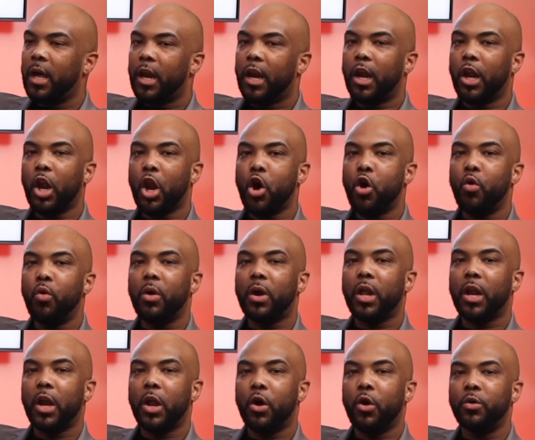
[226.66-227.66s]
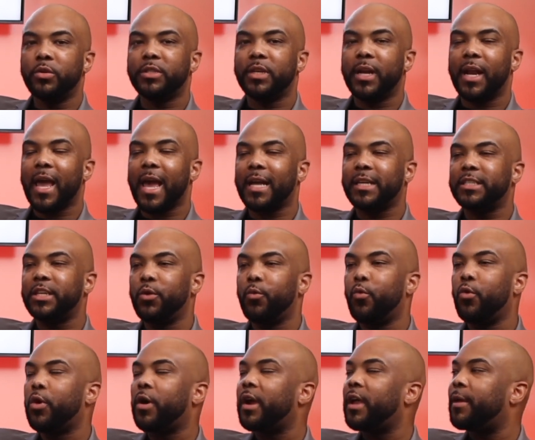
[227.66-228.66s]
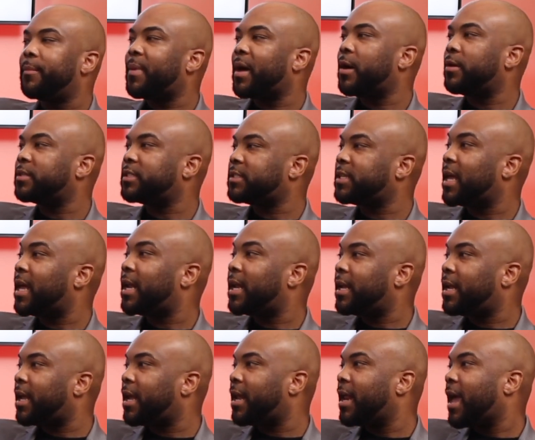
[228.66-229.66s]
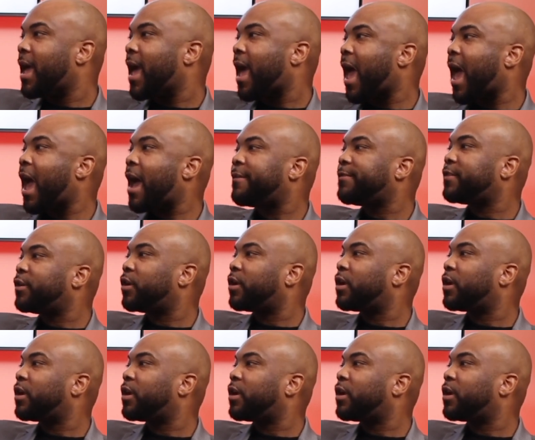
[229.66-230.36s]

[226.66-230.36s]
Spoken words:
loan closed and they actually worry about selling it after